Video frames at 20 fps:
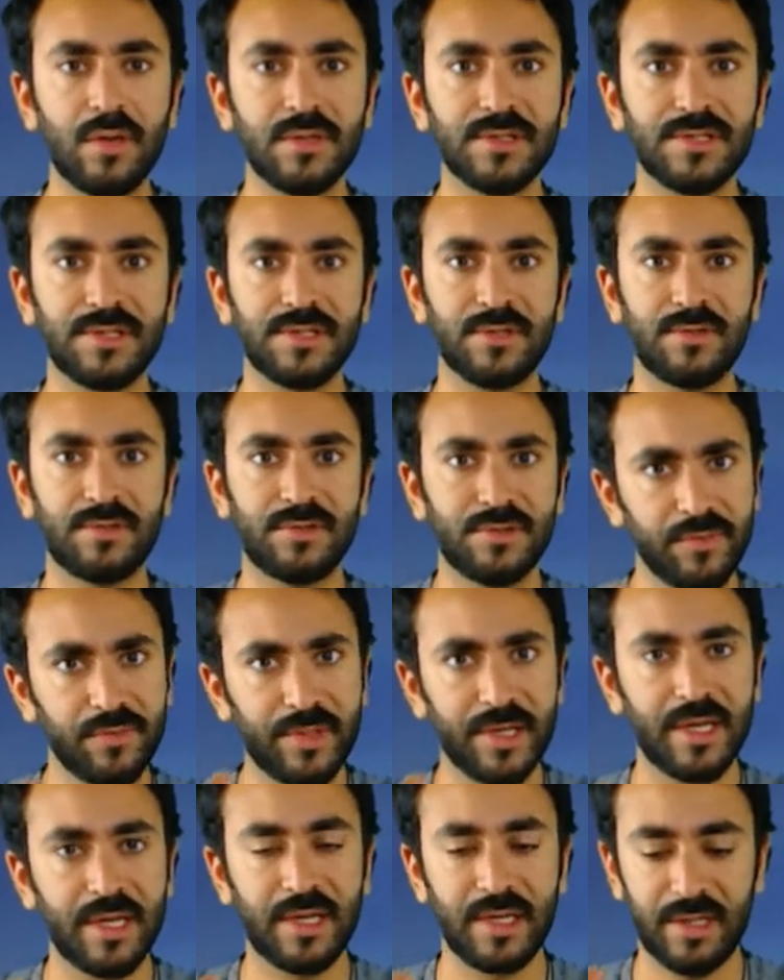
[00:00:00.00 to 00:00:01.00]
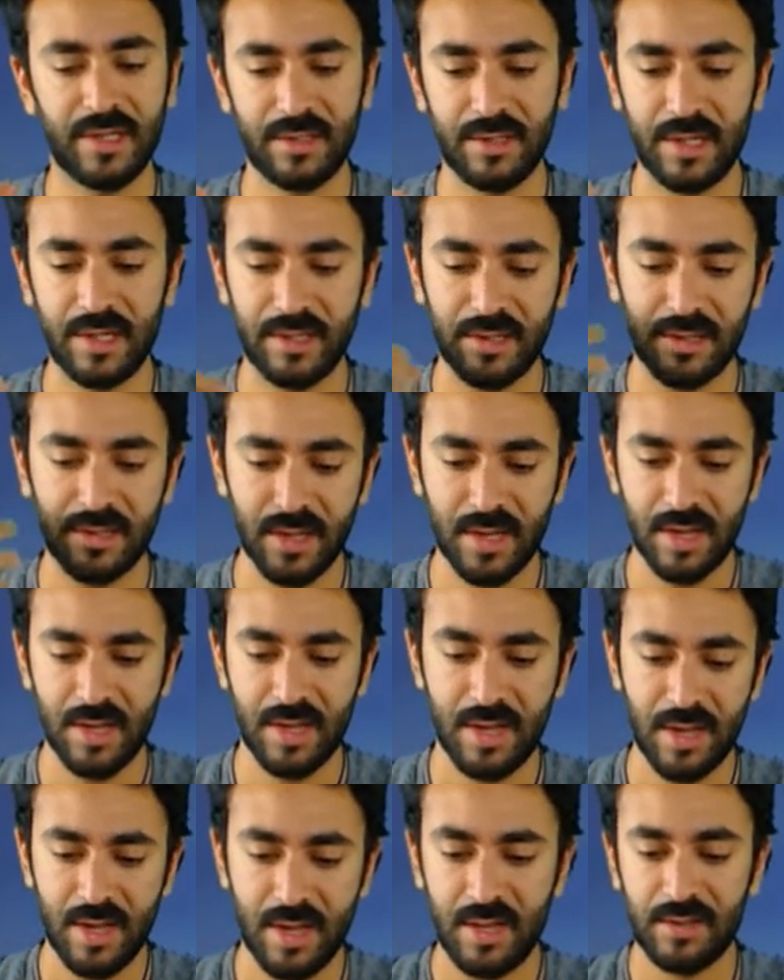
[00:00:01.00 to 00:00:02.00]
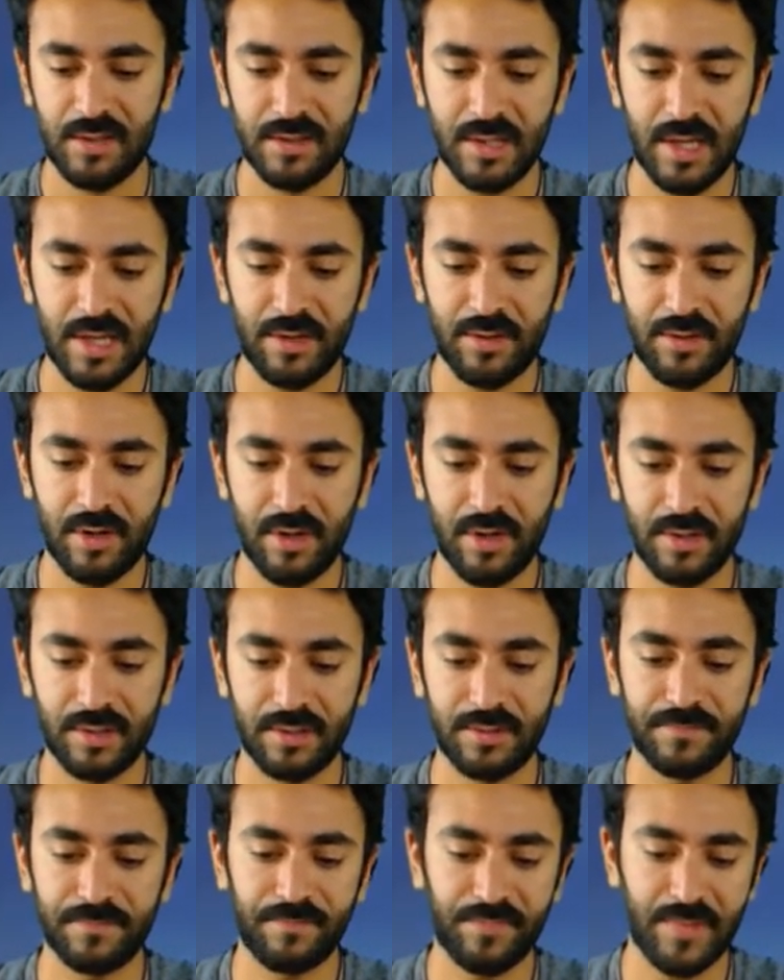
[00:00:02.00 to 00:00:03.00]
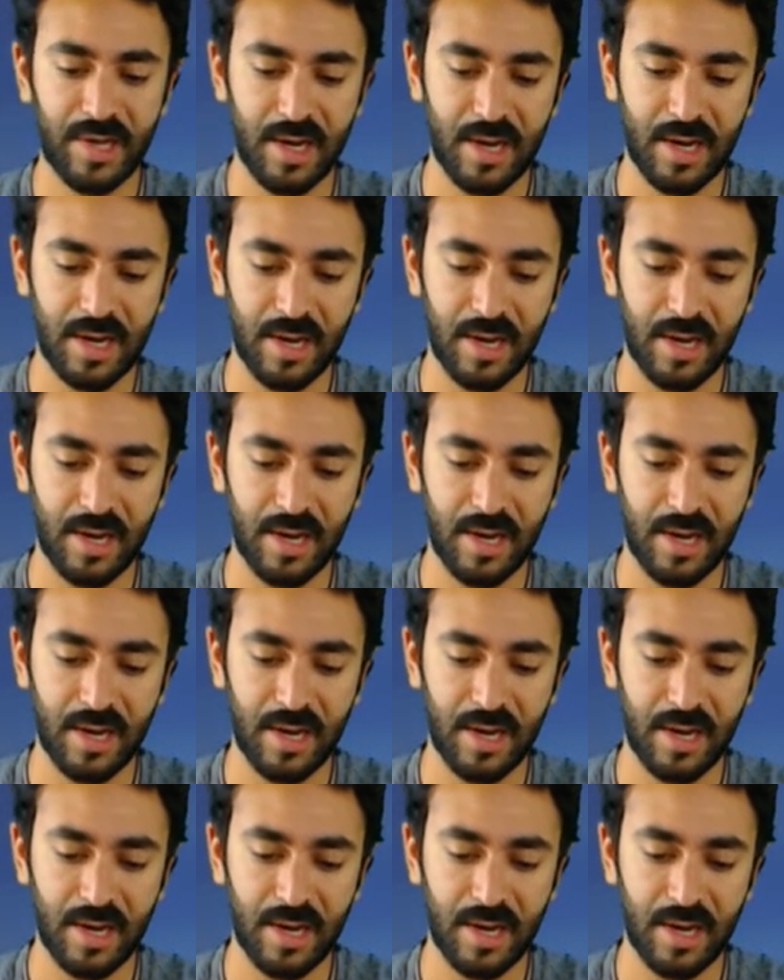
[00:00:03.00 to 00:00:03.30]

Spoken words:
walls to begin, and then later